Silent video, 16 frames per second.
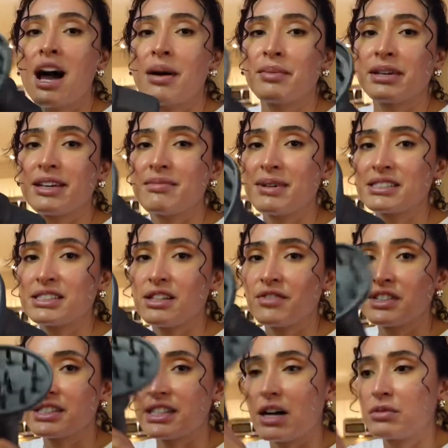I'm gonna give myself
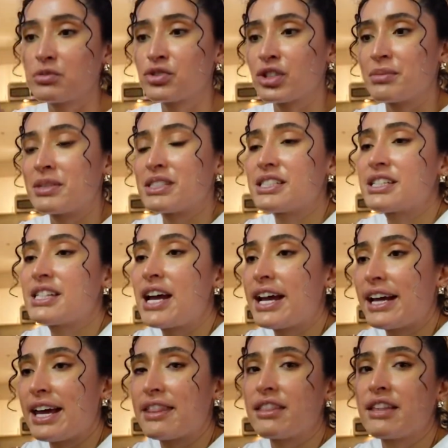a scalp treatment
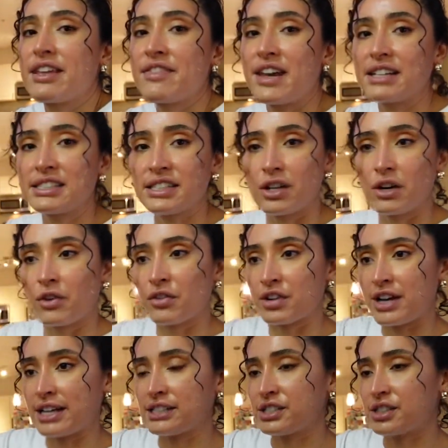tonight and let that sit
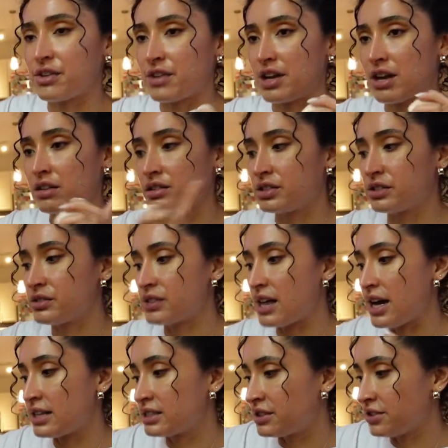overnight so then I'll use
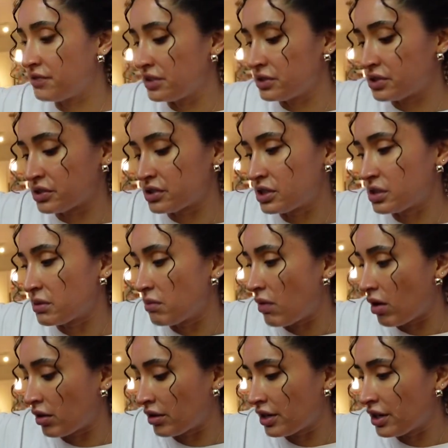that diffuser
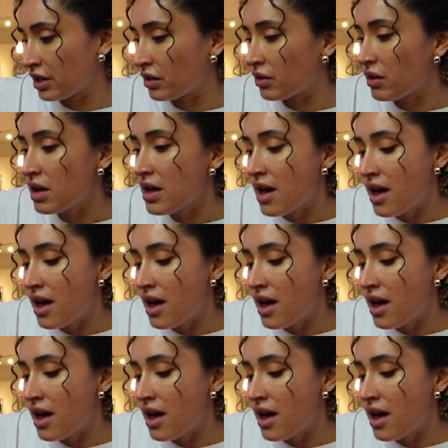tomorrow.